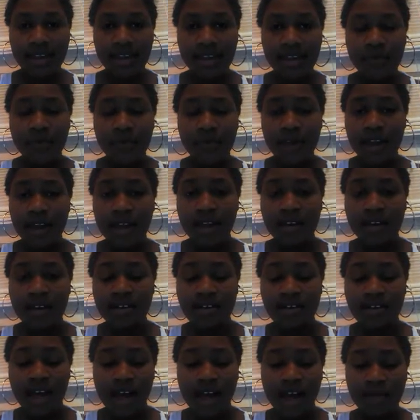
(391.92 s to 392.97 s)

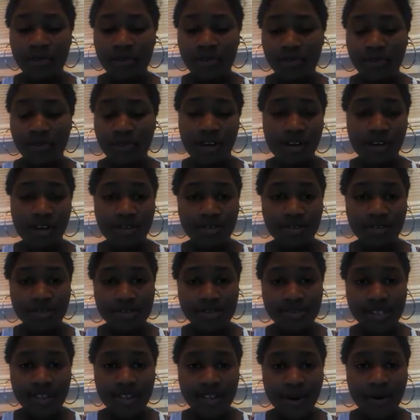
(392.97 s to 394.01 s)
well, I'm grown,
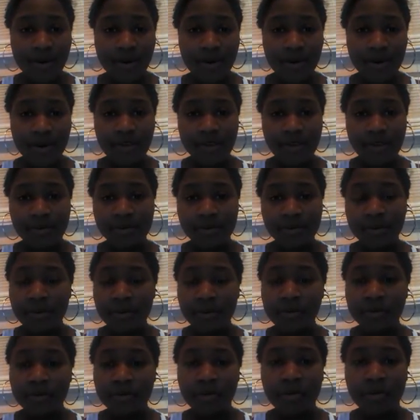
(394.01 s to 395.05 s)
so blah, blah, blah, blah,